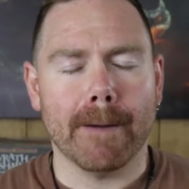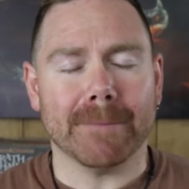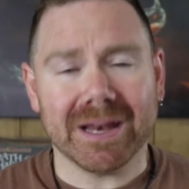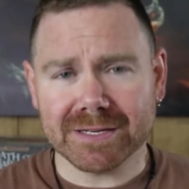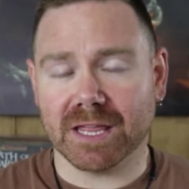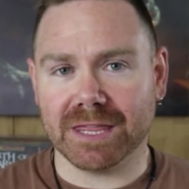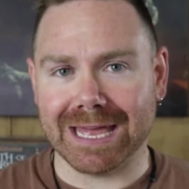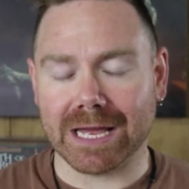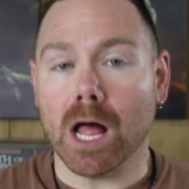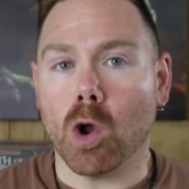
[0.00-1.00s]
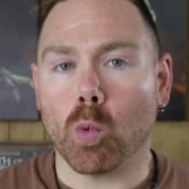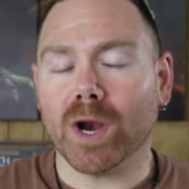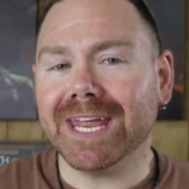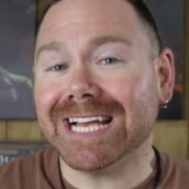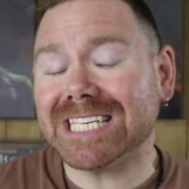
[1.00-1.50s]
but here's the thing,
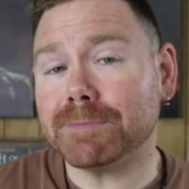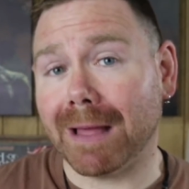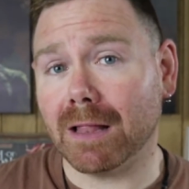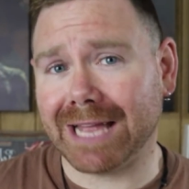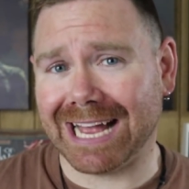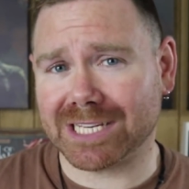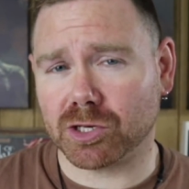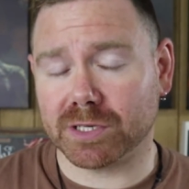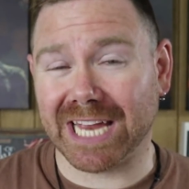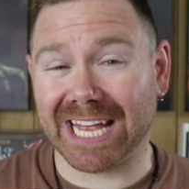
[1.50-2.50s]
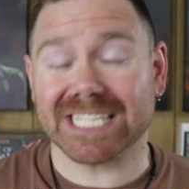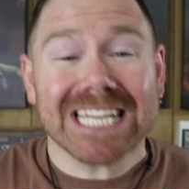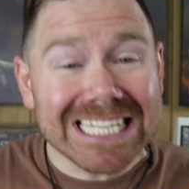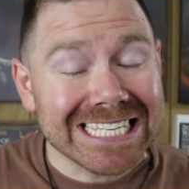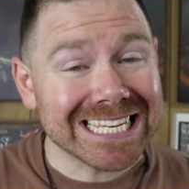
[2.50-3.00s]
running a spellcaster takes
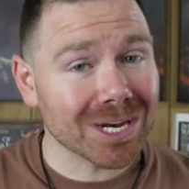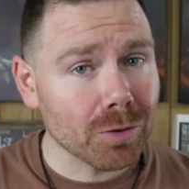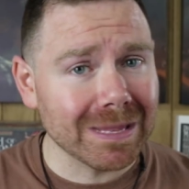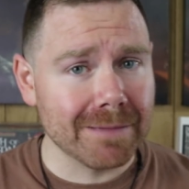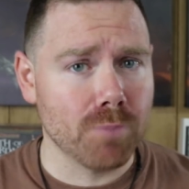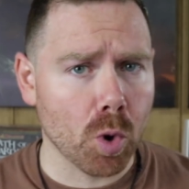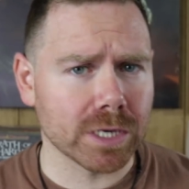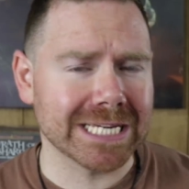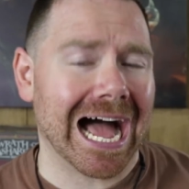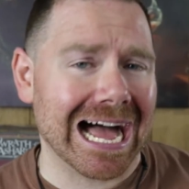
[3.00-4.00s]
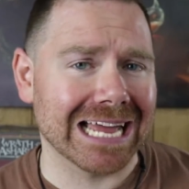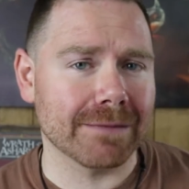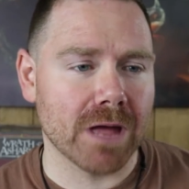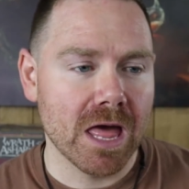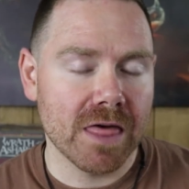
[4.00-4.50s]
considerably more
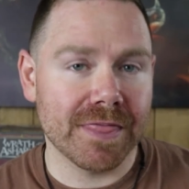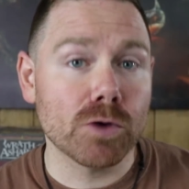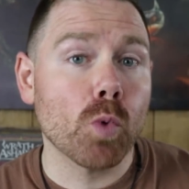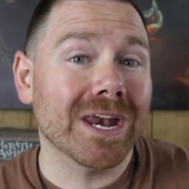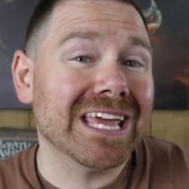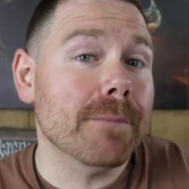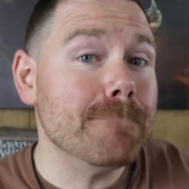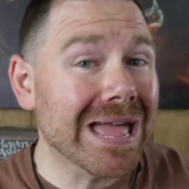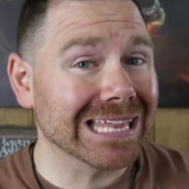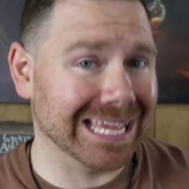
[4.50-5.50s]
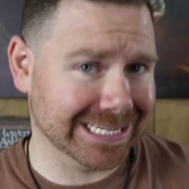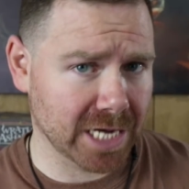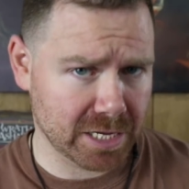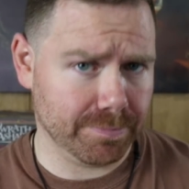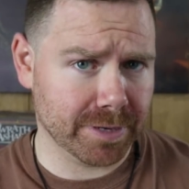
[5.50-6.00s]
time than running a melee
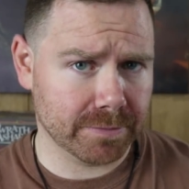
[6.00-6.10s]
type.